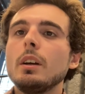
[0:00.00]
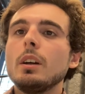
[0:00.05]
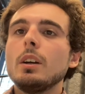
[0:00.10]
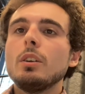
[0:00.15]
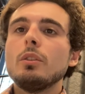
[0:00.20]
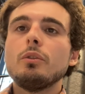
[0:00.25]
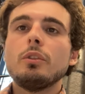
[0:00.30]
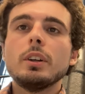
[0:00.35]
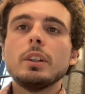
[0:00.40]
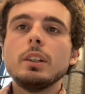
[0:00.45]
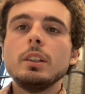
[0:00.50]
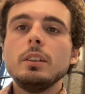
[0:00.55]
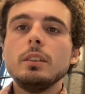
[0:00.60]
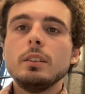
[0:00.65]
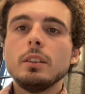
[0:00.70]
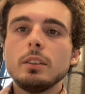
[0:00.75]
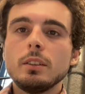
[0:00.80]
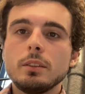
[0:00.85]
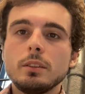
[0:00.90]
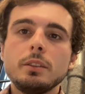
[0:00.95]
Finally, there
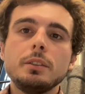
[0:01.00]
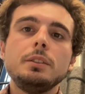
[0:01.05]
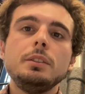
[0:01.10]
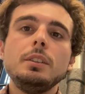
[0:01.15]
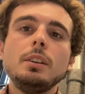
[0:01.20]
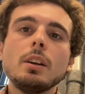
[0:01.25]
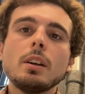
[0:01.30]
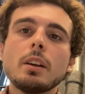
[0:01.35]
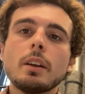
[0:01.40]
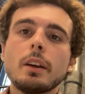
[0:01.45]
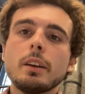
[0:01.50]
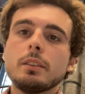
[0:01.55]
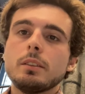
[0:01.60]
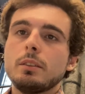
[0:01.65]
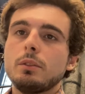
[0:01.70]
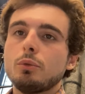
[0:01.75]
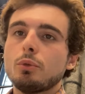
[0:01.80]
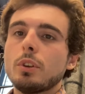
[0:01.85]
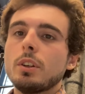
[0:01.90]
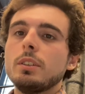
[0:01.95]
is the DNS
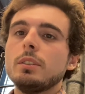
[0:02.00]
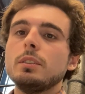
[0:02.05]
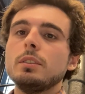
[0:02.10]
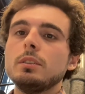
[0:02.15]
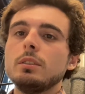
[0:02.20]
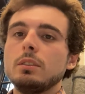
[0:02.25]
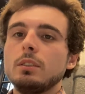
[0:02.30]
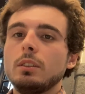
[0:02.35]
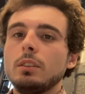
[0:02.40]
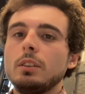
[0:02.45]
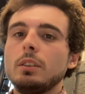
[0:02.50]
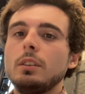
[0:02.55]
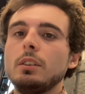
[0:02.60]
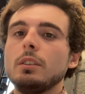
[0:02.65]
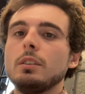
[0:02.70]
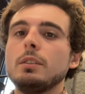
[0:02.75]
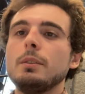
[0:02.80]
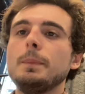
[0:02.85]
trace here.